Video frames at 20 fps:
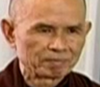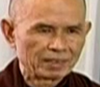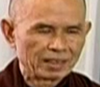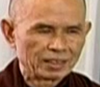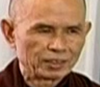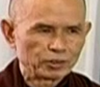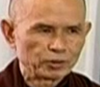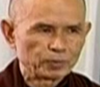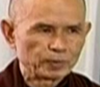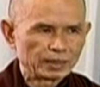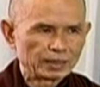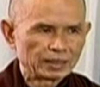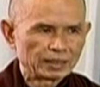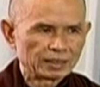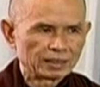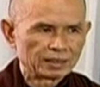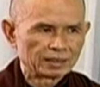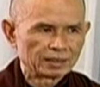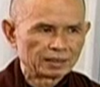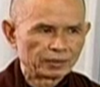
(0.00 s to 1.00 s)
and to be
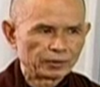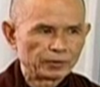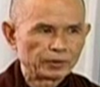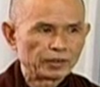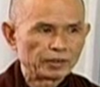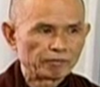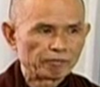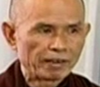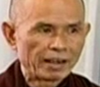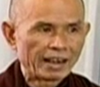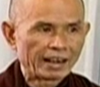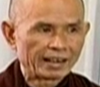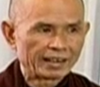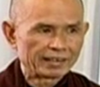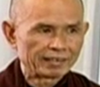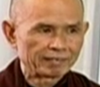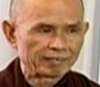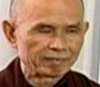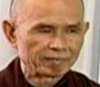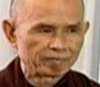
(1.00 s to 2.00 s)
reunified
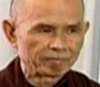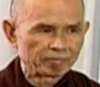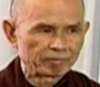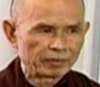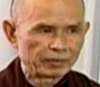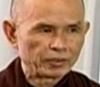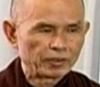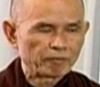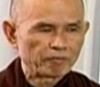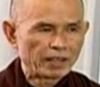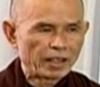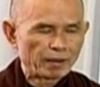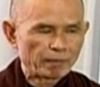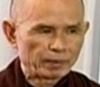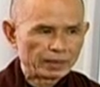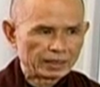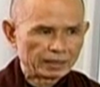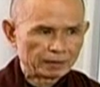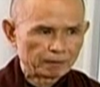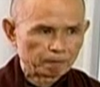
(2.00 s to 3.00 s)
with your
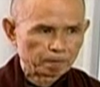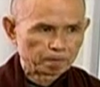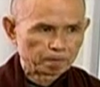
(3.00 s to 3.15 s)
family.